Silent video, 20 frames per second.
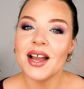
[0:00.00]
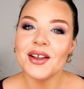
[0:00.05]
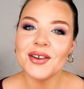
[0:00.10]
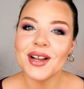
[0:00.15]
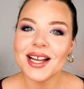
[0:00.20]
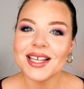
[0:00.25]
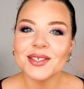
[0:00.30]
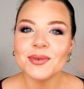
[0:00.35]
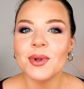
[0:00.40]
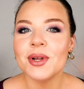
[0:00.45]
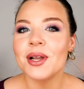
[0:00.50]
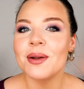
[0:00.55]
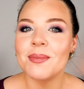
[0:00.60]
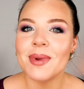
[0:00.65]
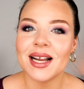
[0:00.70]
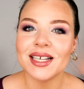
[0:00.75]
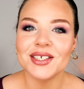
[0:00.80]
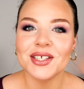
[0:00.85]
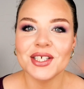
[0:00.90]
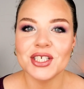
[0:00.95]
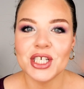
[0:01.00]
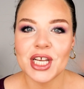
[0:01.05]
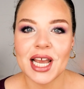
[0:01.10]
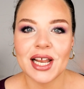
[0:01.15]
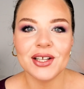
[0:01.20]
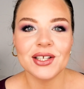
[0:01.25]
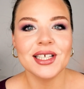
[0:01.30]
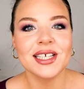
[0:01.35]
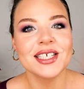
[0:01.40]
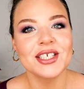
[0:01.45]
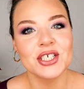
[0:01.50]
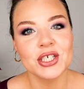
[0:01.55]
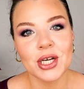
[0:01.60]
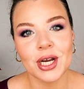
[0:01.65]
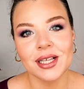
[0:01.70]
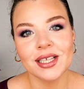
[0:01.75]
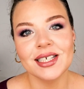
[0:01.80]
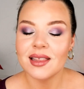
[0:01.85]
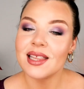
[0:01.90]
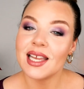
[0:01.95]
Hi you guys, welcome back to the channel. It's
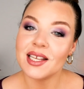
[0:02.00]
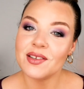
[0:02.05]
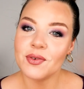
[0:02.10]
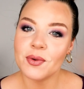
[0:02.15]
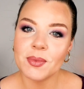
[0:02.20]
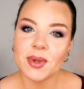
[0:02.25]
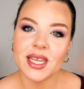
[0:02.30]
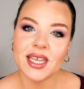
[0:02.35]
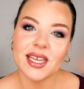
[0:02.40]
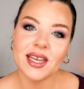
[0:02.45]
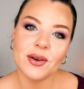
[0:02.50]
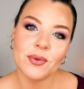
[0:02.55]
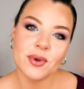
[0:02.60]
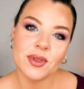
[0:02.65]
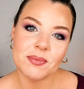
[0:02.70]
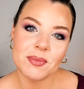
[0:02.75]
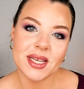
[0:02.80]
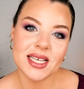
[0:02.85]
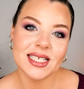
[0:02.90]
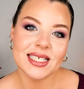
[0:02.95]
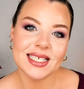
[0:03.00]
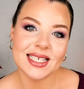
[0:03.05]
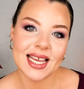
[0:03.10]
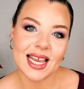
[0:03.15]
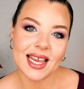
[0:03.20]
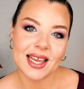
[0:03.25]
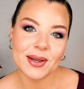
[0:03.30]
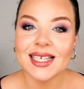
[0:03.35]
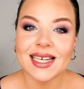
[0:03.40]
Charlotte. Thanks for being here with me today.